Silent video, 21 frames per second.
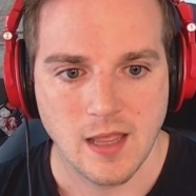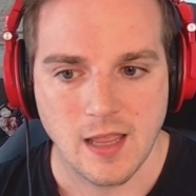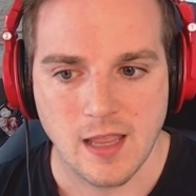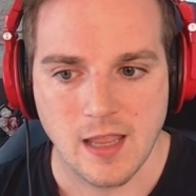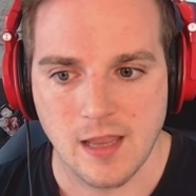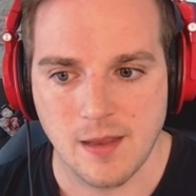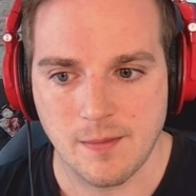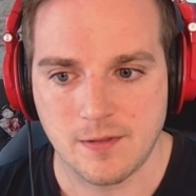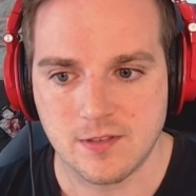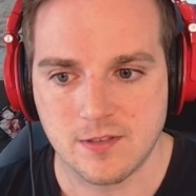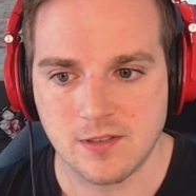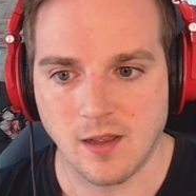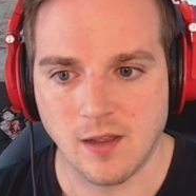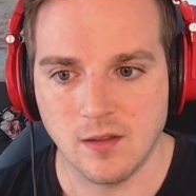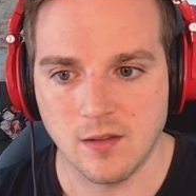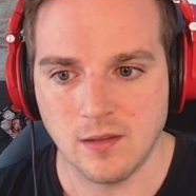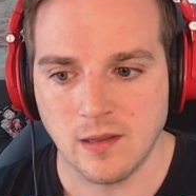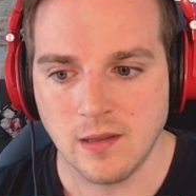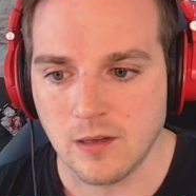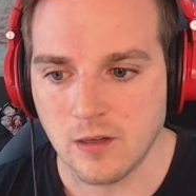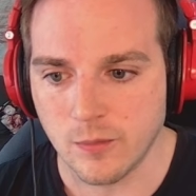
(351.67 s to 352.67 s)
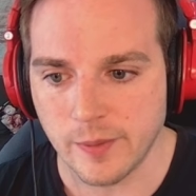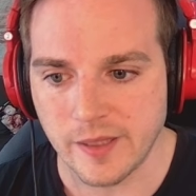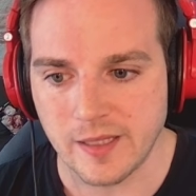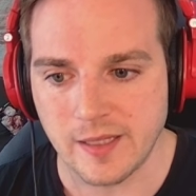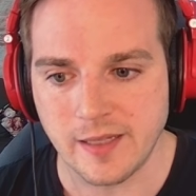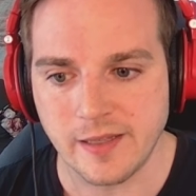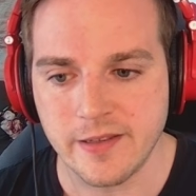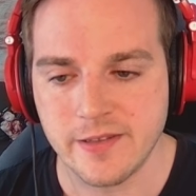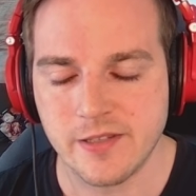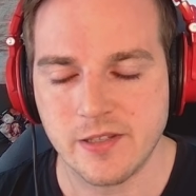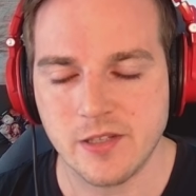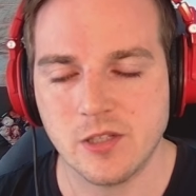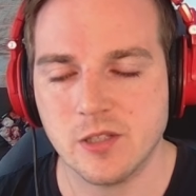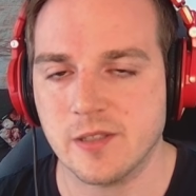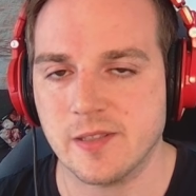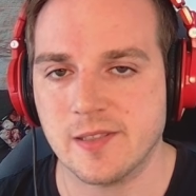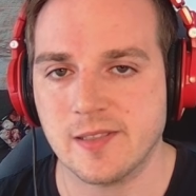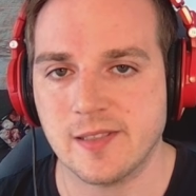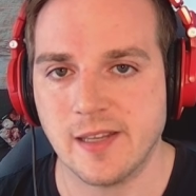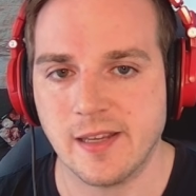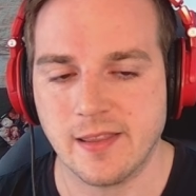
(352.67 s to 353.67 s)
It's a little bit easier to
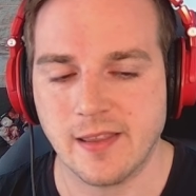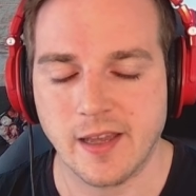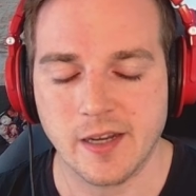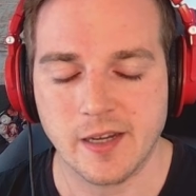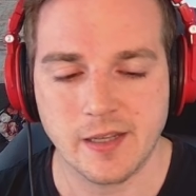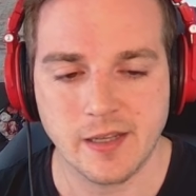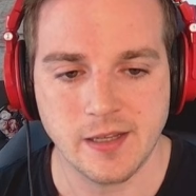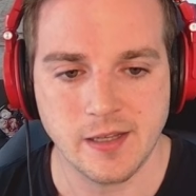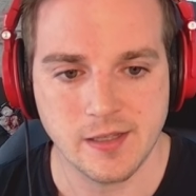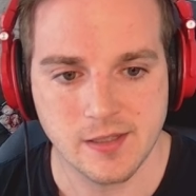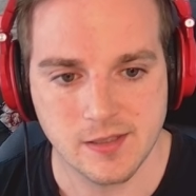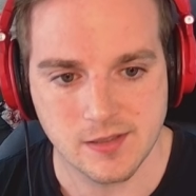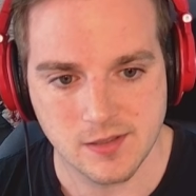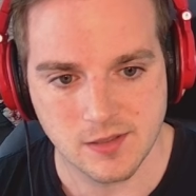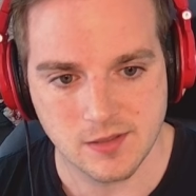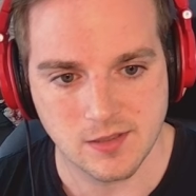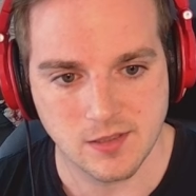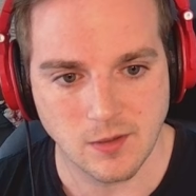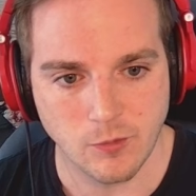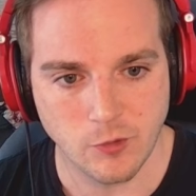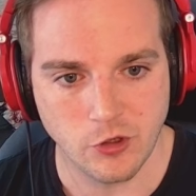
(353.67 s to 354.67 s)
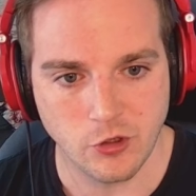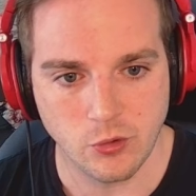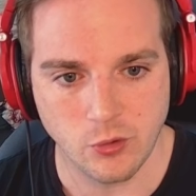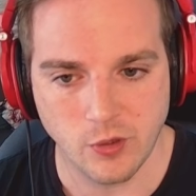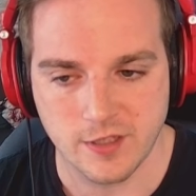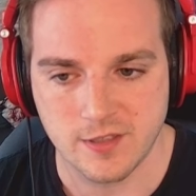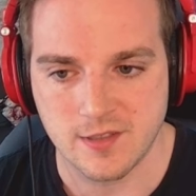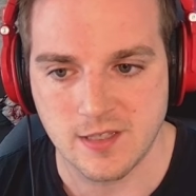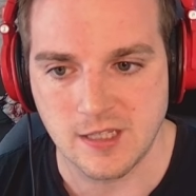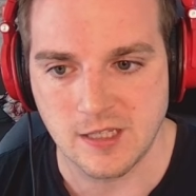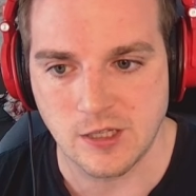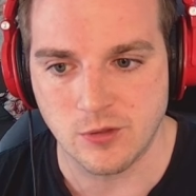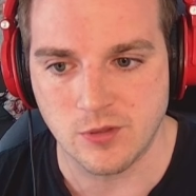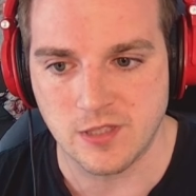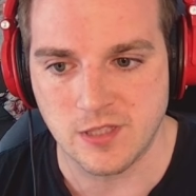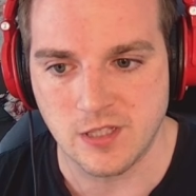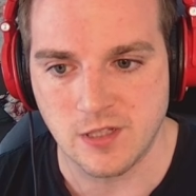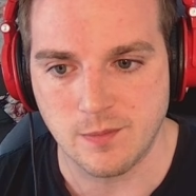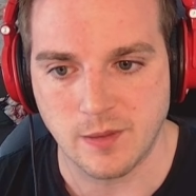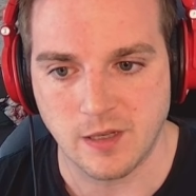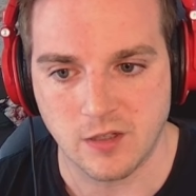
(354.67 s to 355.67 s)
say that as someone who has
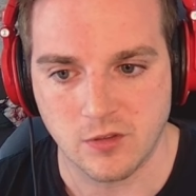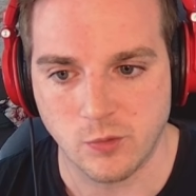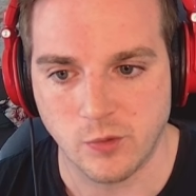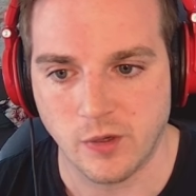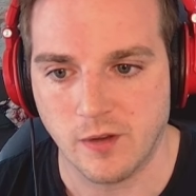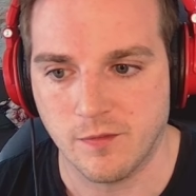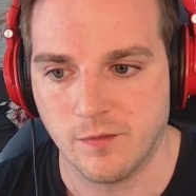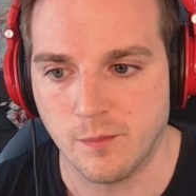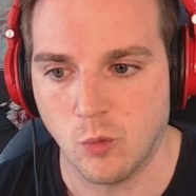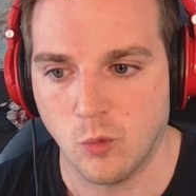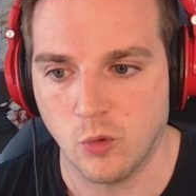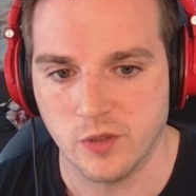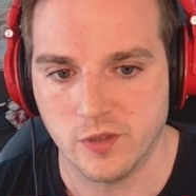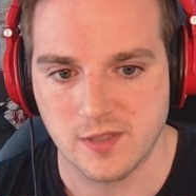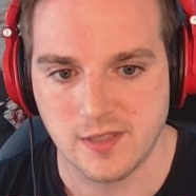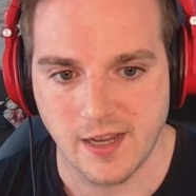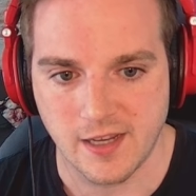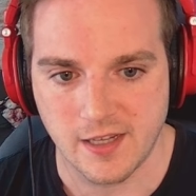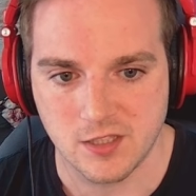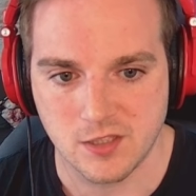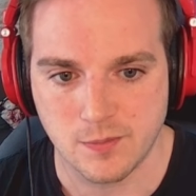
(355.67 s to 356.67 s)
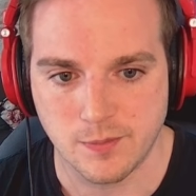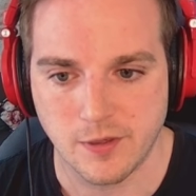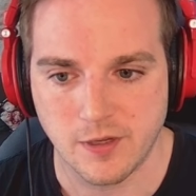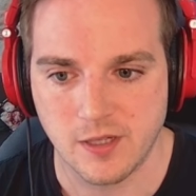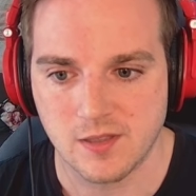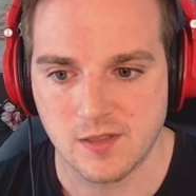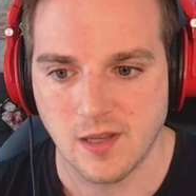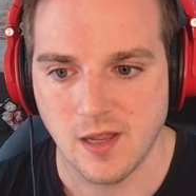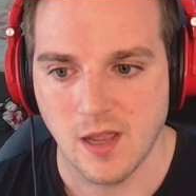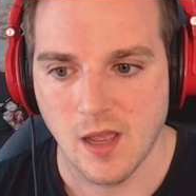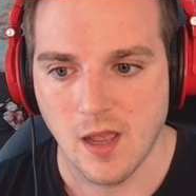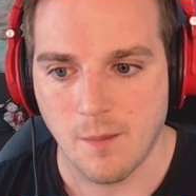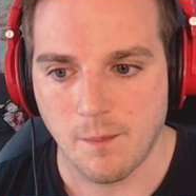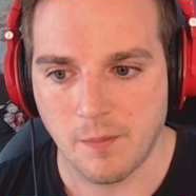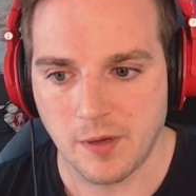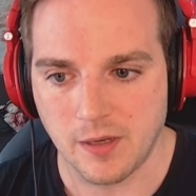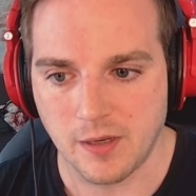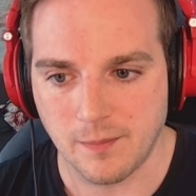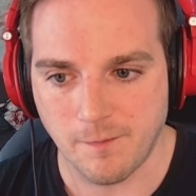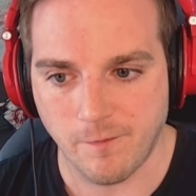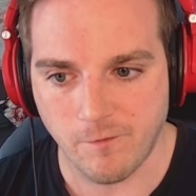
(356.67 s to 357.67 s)
EOD because we have more stash space,
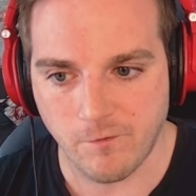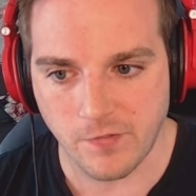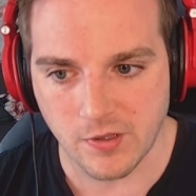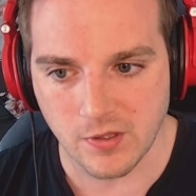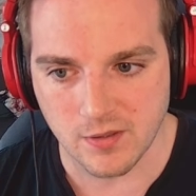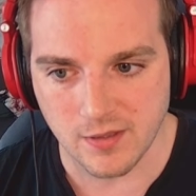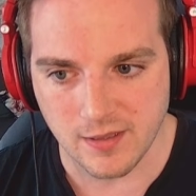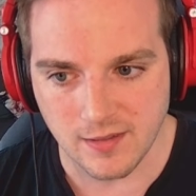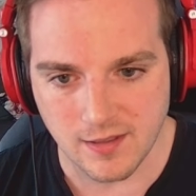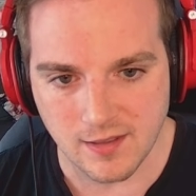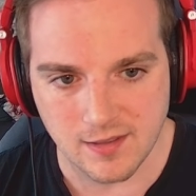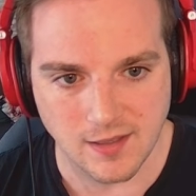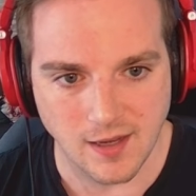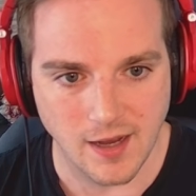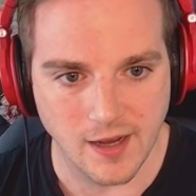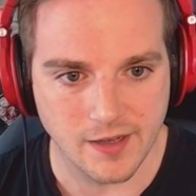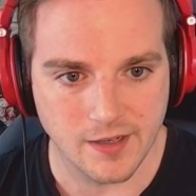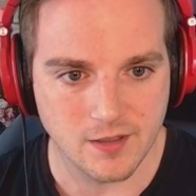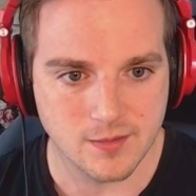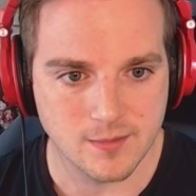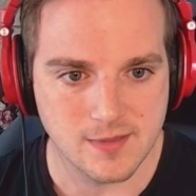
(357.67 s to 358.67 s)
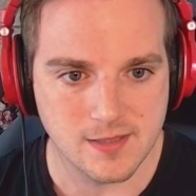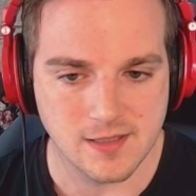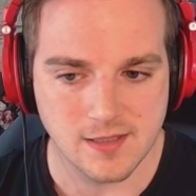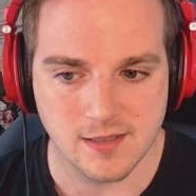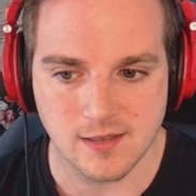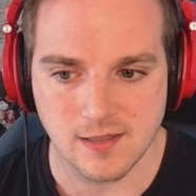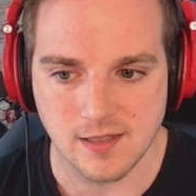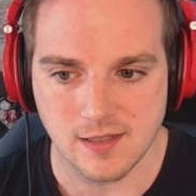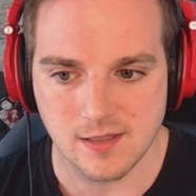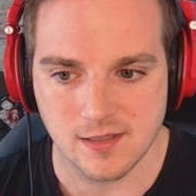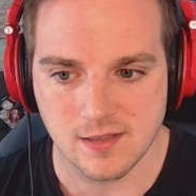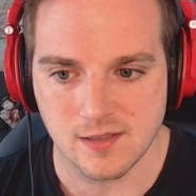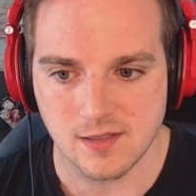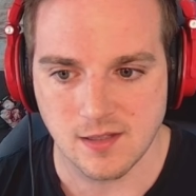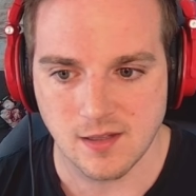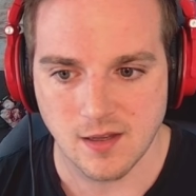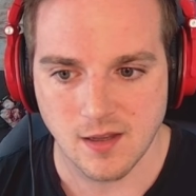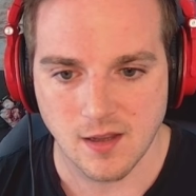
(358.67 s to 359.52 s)
but filling these items in these